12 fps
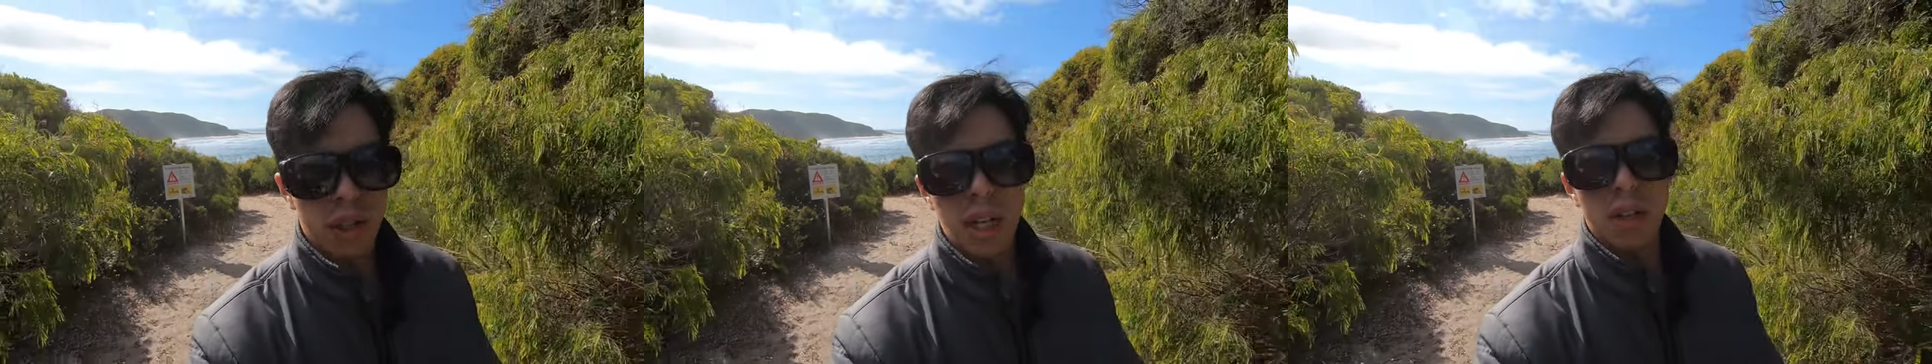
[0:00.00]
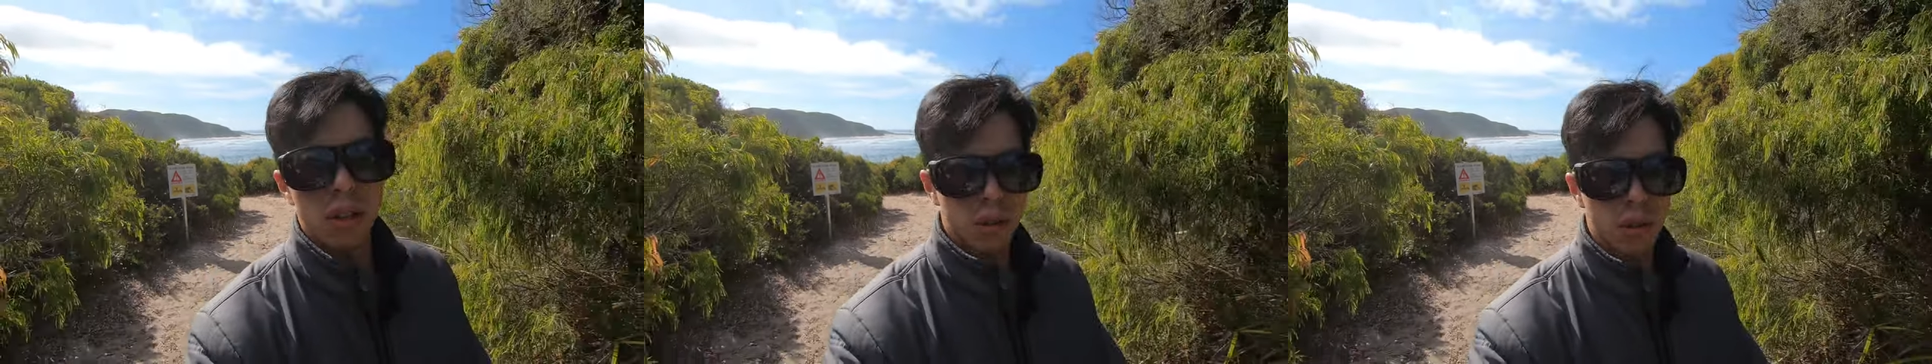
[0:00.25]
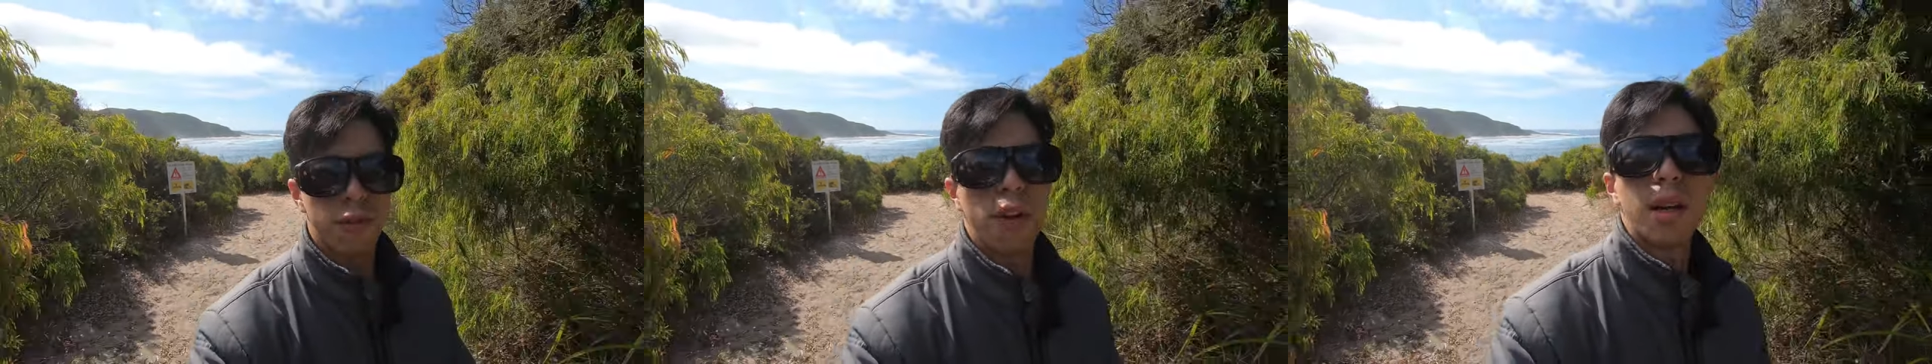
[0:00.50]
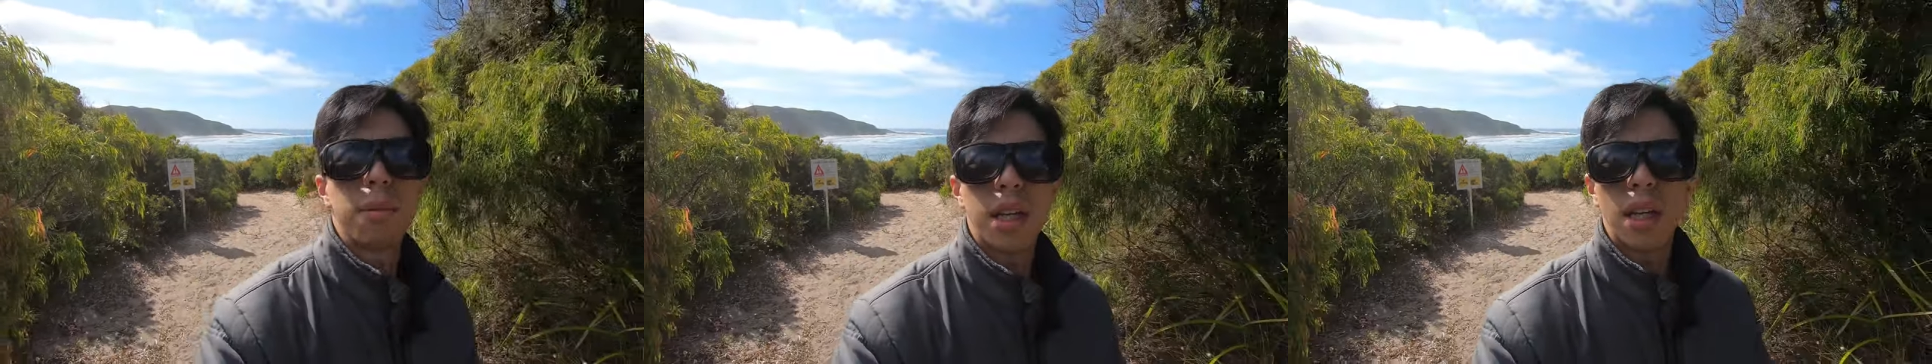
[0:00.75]
you can also
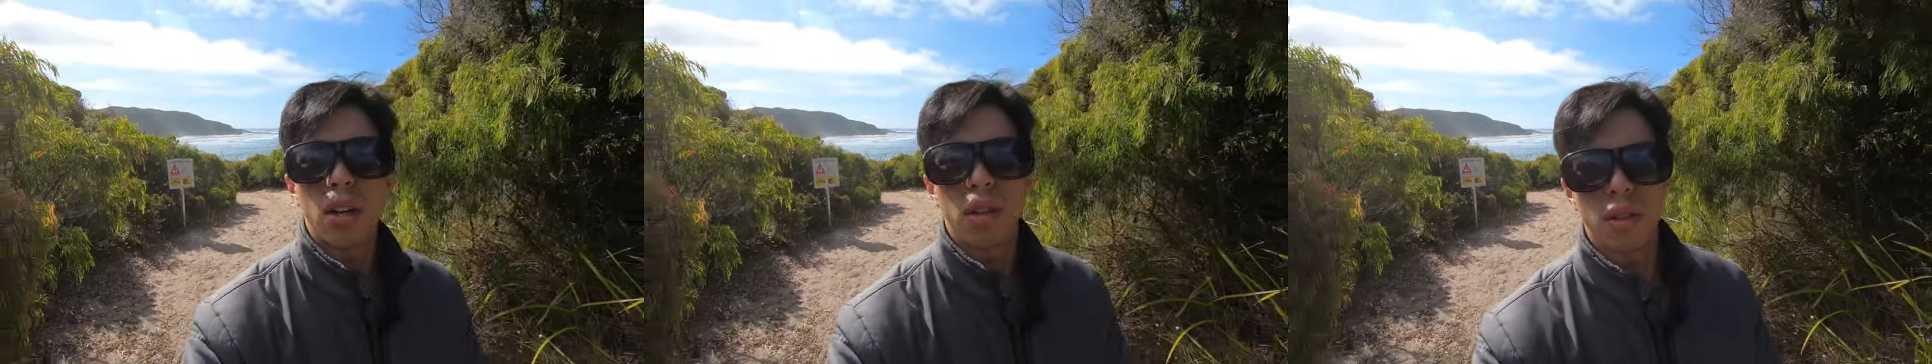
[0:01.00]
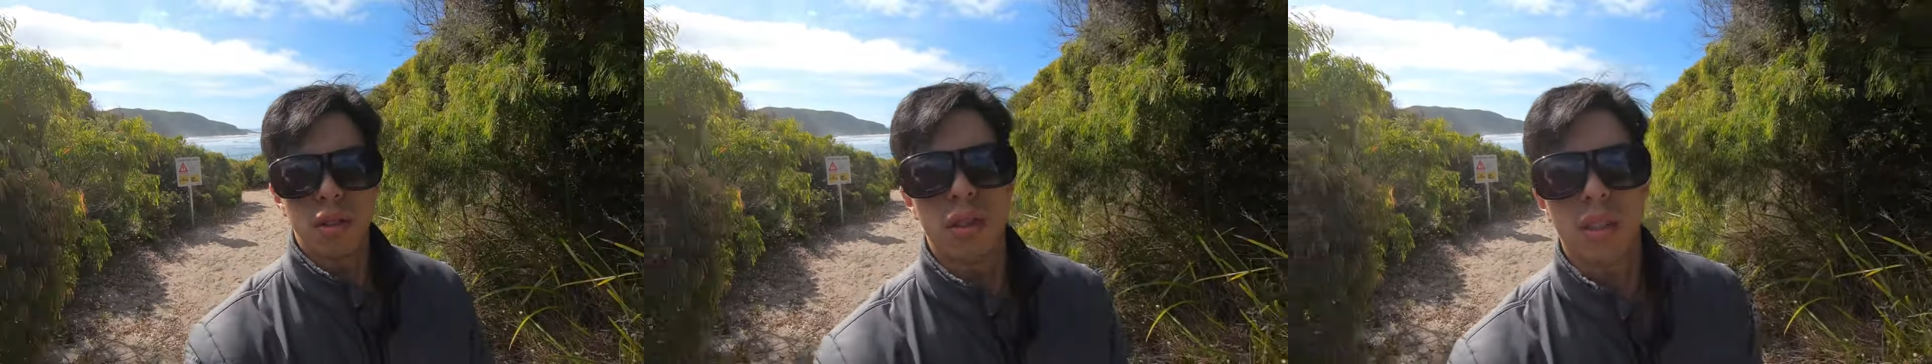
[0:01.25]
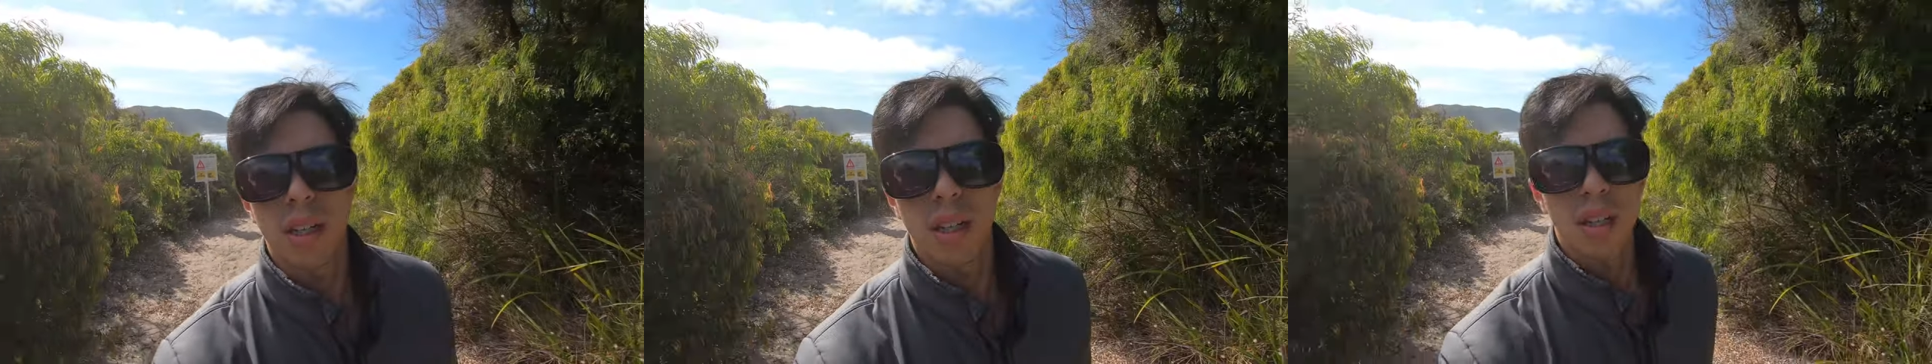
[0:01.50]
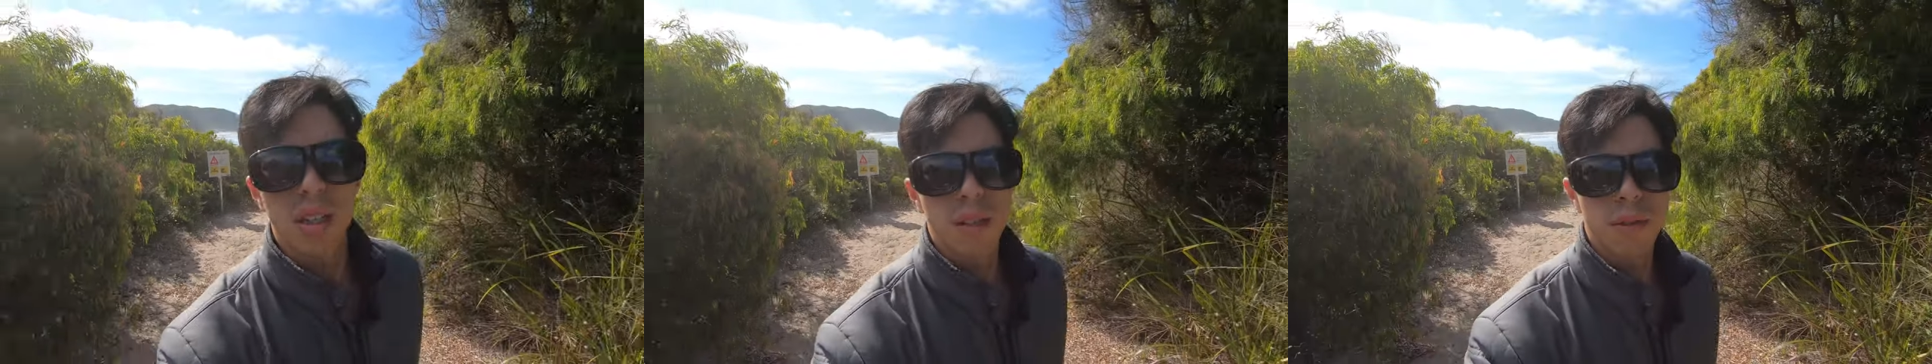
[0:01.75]
find me
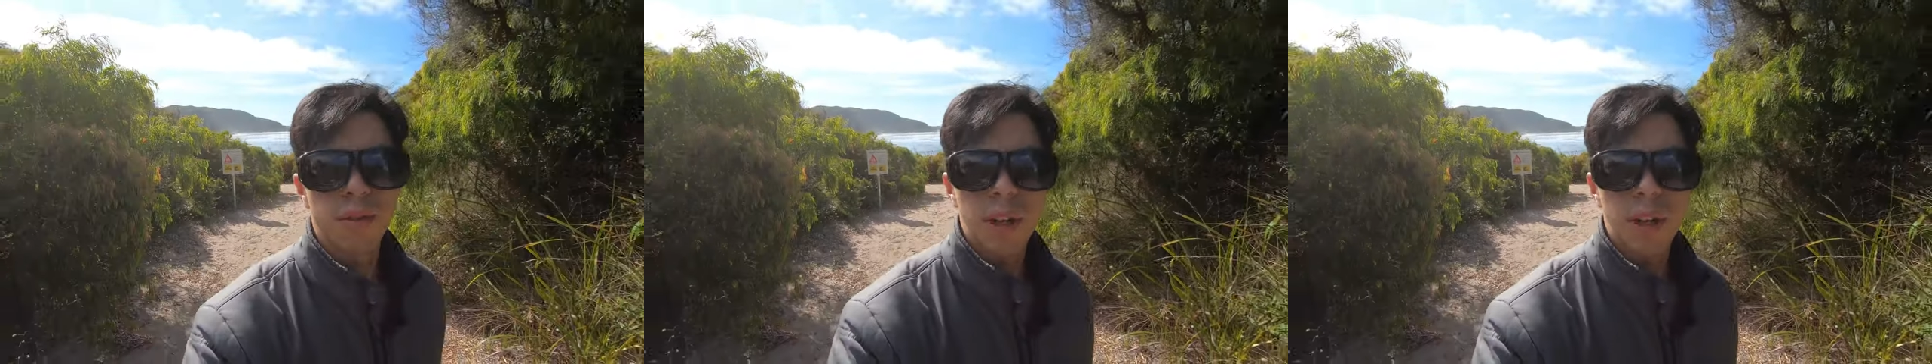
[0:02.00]
on